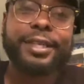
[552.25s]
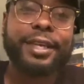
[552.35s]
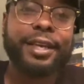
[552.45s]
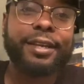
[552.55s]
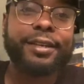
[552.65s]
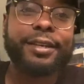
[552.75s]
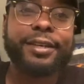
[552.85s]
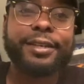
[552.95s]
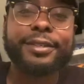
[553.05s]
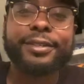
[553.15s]
And
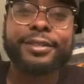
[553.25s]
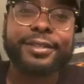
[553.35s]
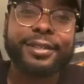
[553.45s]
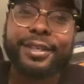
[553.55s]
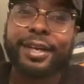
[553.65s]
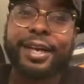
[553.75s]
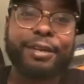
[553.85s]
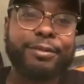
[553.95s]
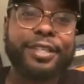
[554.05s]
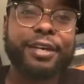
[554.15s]
uh, I'll
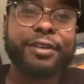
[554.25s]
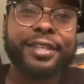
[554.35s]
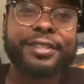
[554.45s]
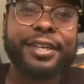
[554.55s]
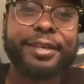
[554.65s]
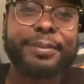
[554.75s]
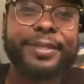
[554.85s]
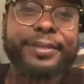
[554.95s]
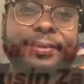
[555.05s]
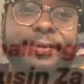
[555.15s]
get with y'all next time, man.